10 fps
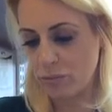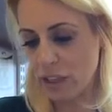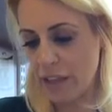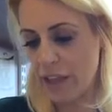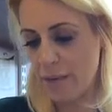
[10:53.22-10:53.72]

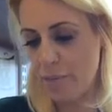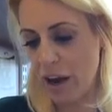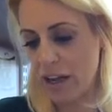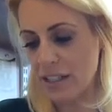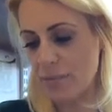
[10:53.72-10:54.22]
And then in
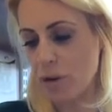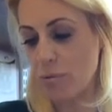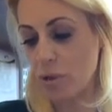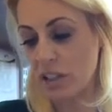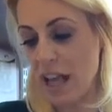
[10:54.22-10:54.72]
brackets, I'm going
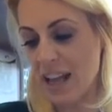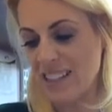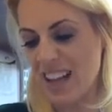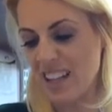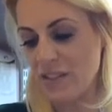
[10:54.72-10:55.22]
to put
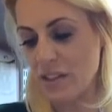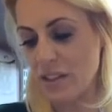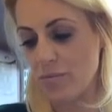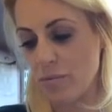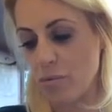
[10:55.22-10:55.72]
SS for
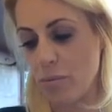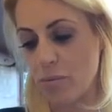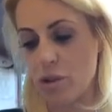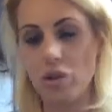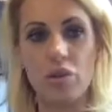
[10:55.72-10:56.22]
symptom
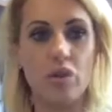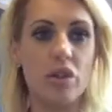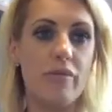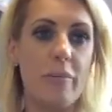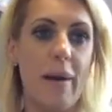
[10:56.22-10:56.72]
substitution
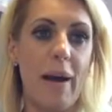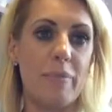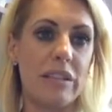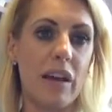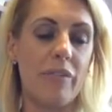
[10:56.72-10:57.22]
to remind
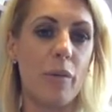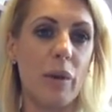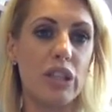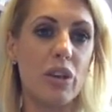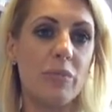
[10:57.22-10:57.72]
myself that
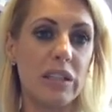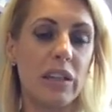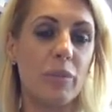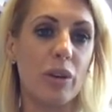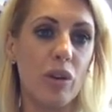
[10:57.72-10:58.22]
when you don't
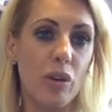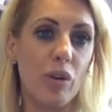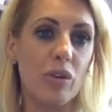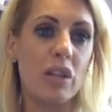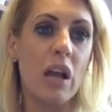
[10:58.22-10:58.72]
deal with the
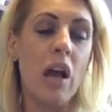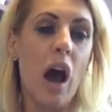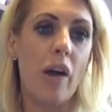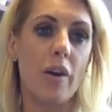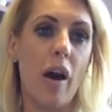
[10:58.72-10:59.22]
cause
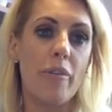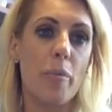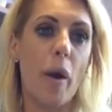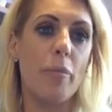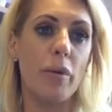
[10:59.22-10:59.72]
of a
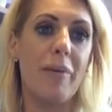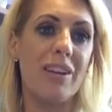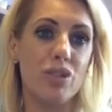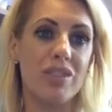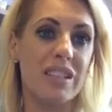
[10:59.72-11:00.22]
problem
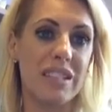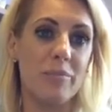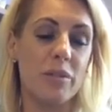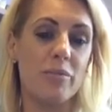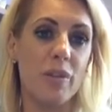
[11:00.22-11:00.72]
and just the
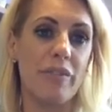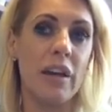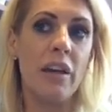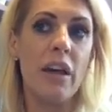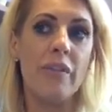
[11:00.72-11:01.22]
symptoms of
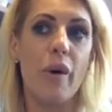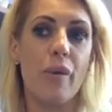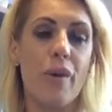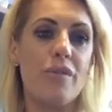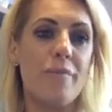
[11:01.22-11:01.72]
it, that
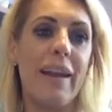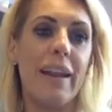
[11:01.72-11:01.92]
although you may